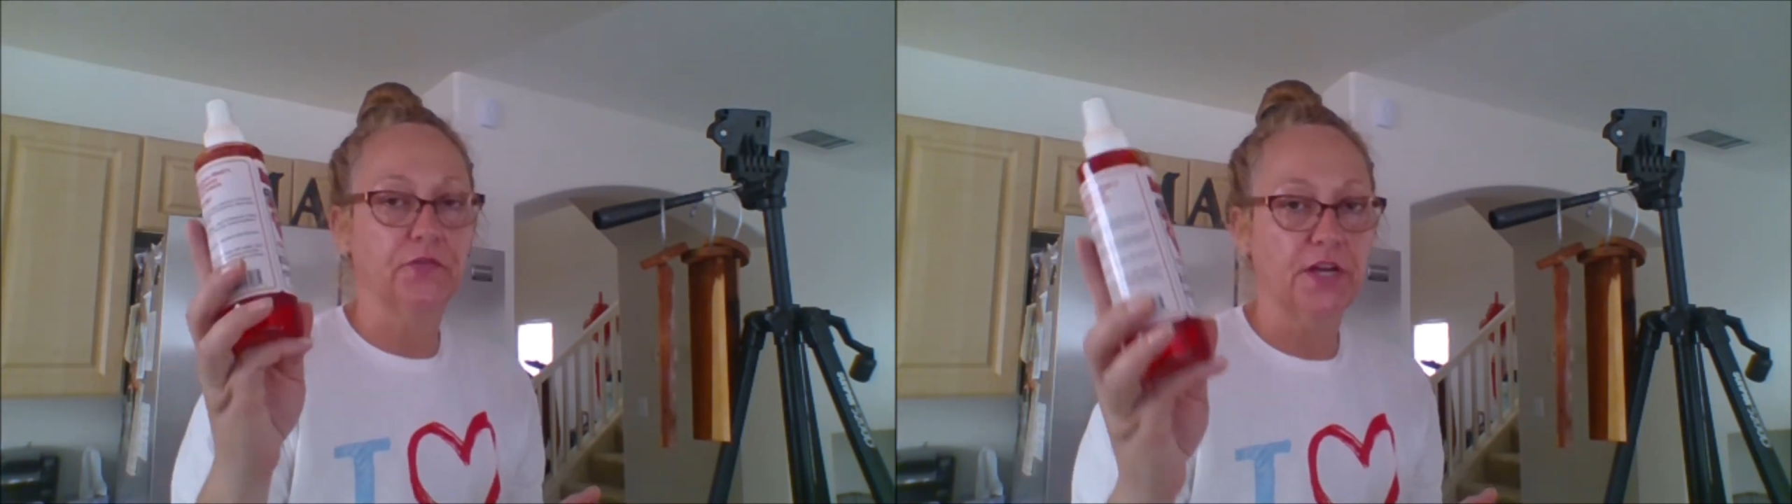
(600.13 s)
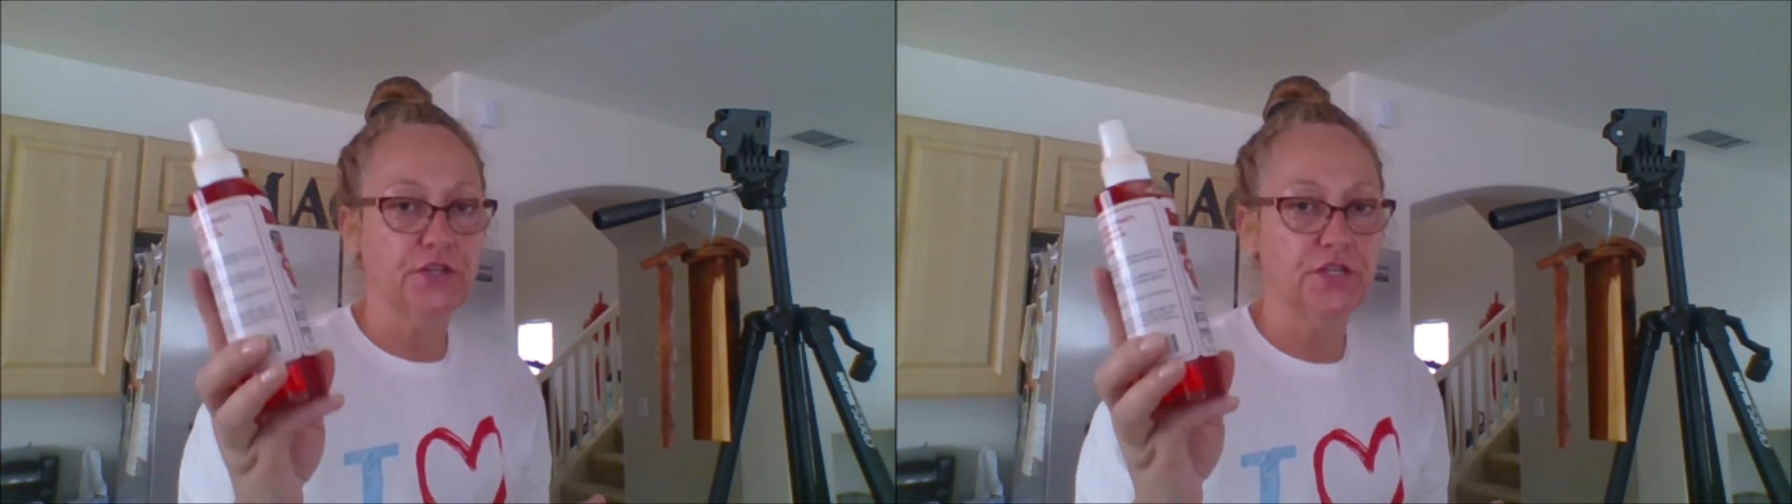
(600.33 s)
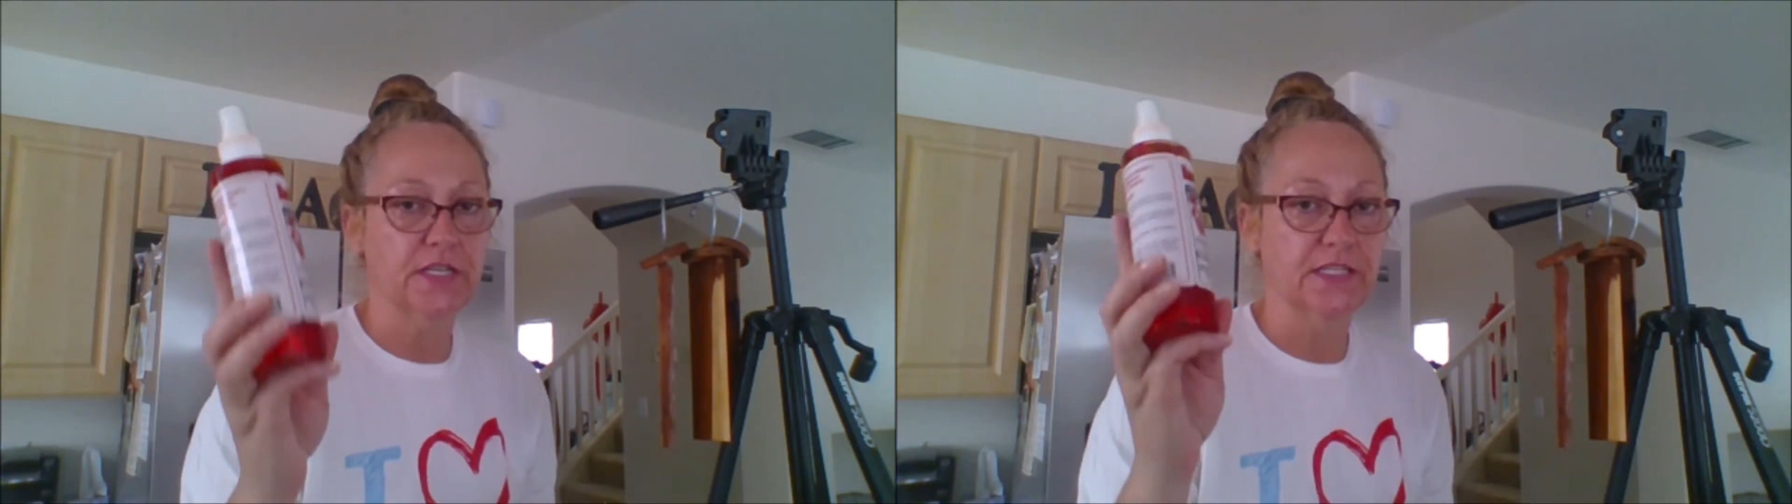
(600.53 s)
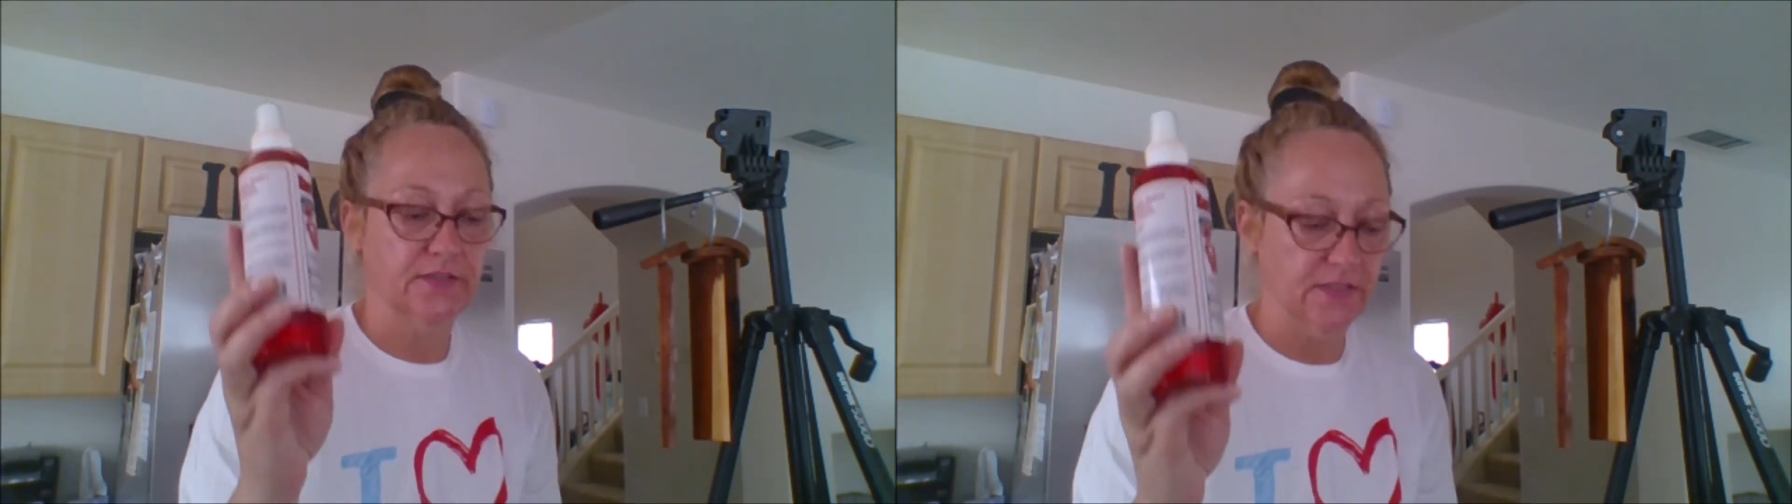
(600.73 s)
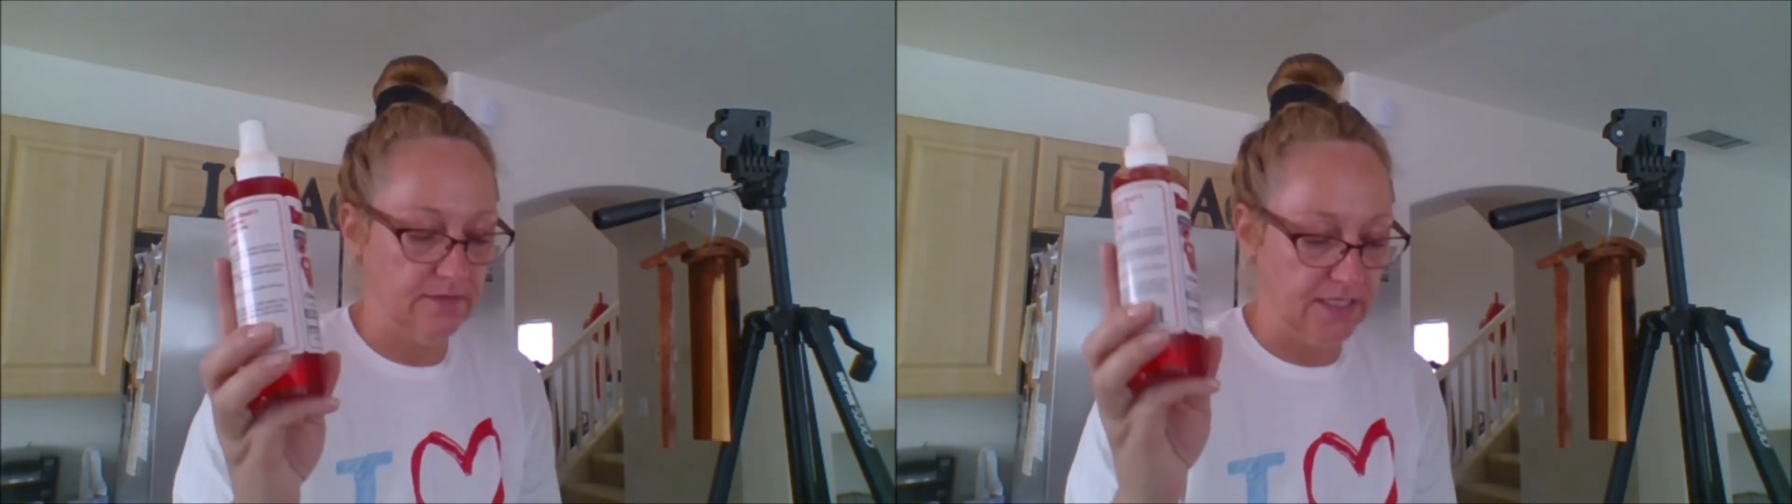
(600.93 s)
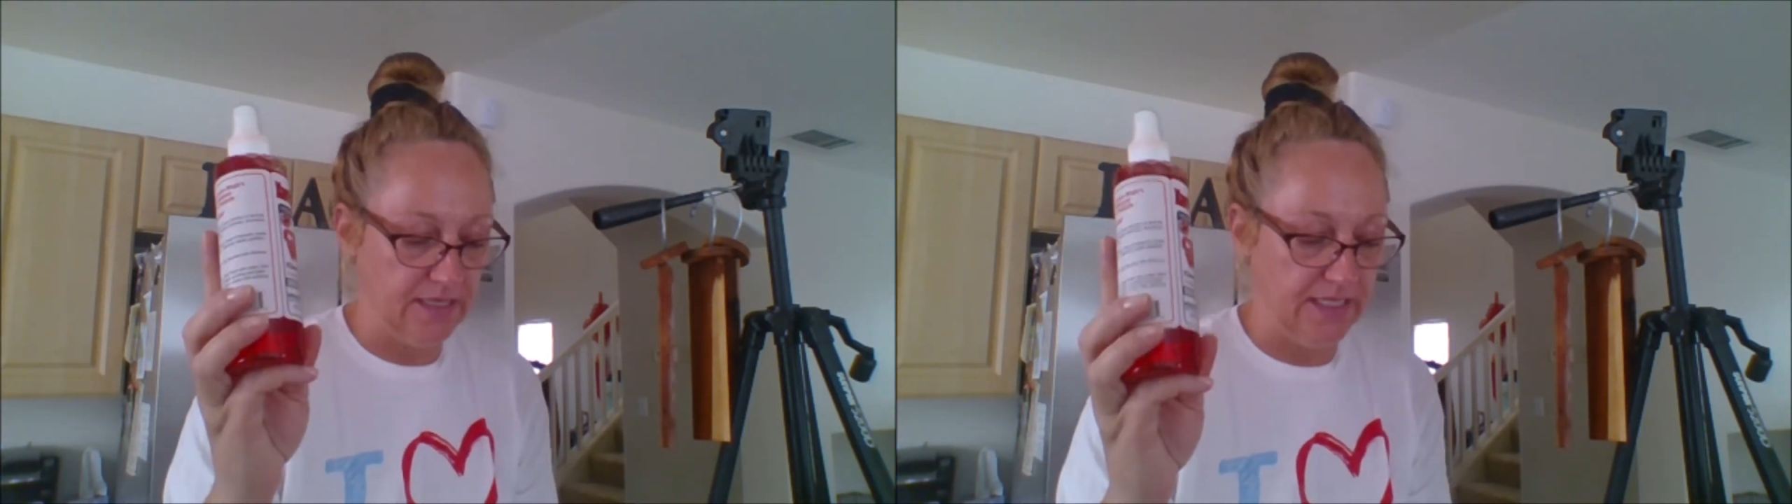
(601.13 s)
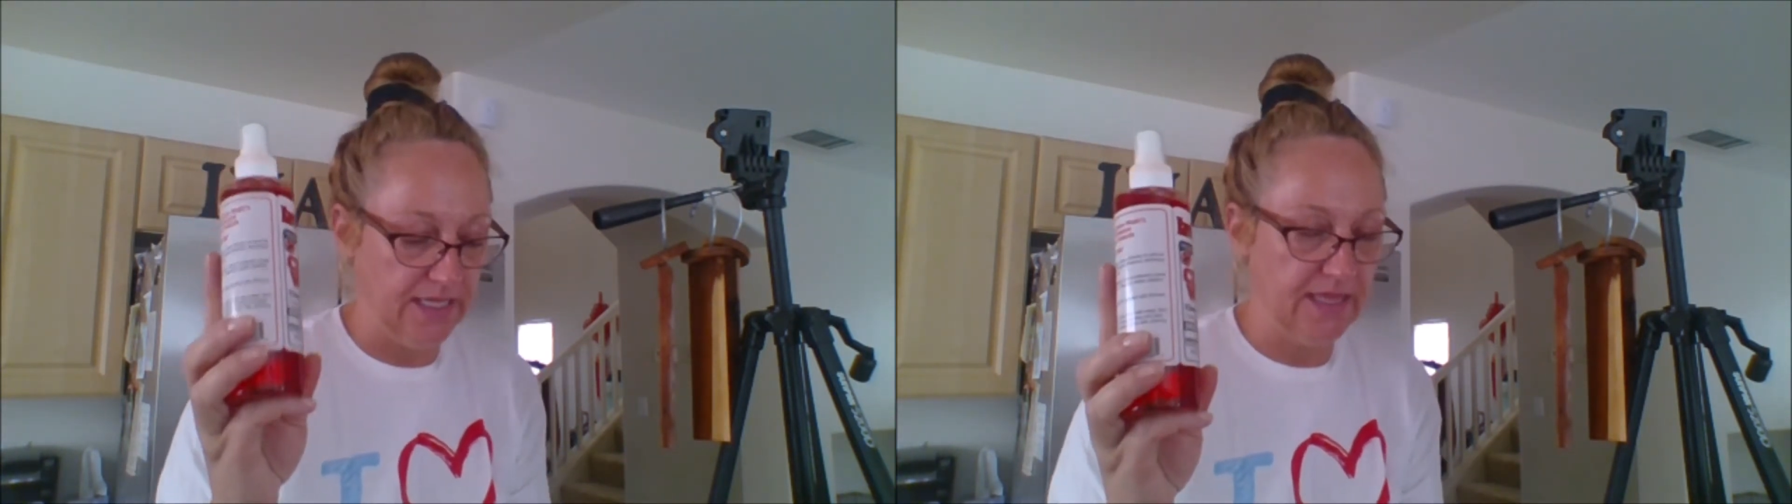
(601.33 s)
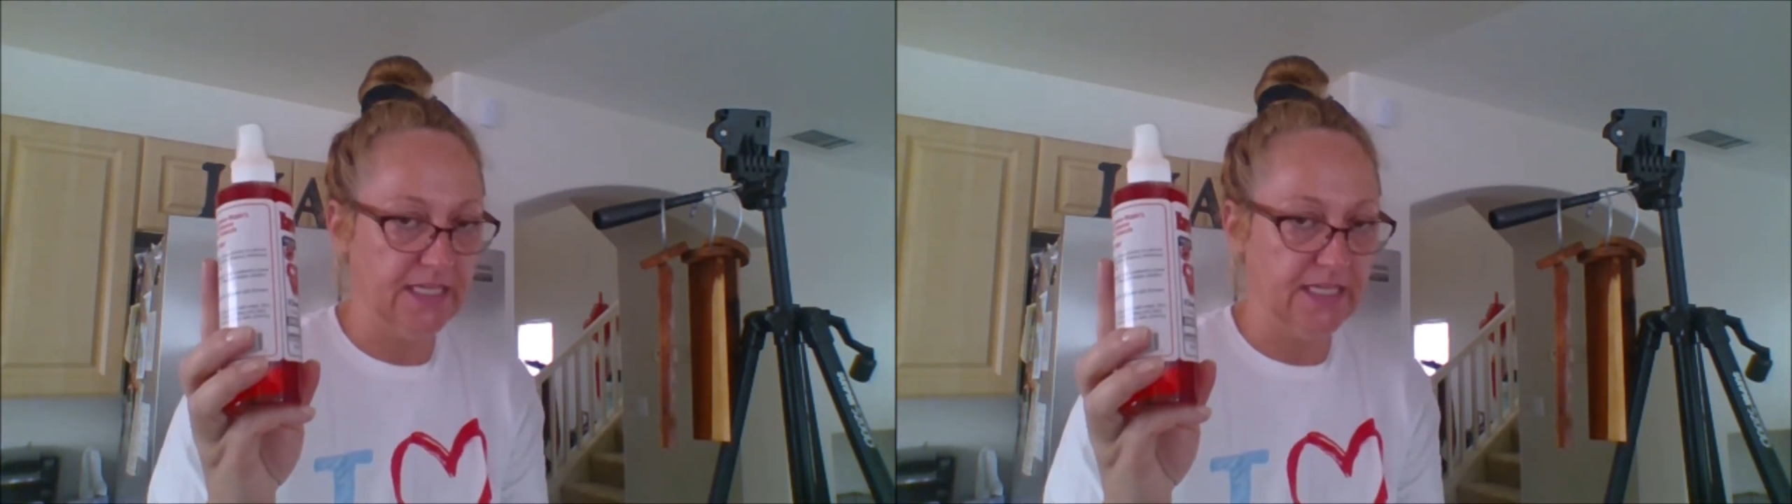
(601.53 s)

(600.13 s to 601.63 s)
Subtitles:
freshness of something like